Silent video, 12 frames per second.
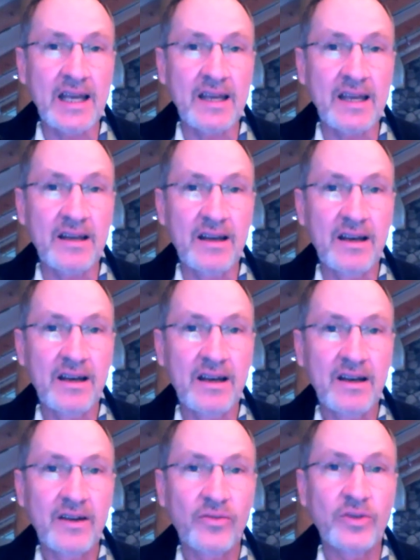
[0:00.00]
it,
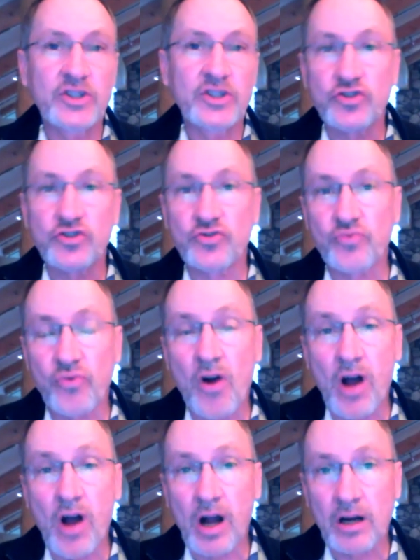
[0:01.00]
which is
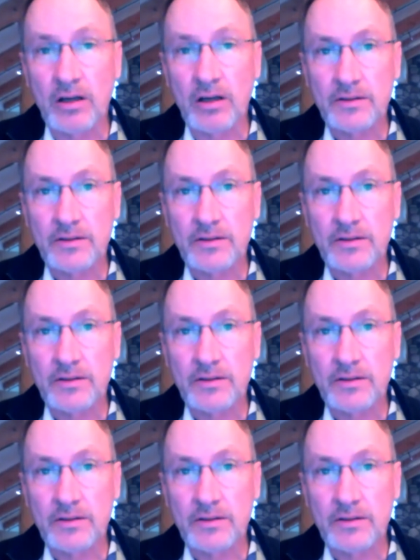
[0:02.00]
wrong.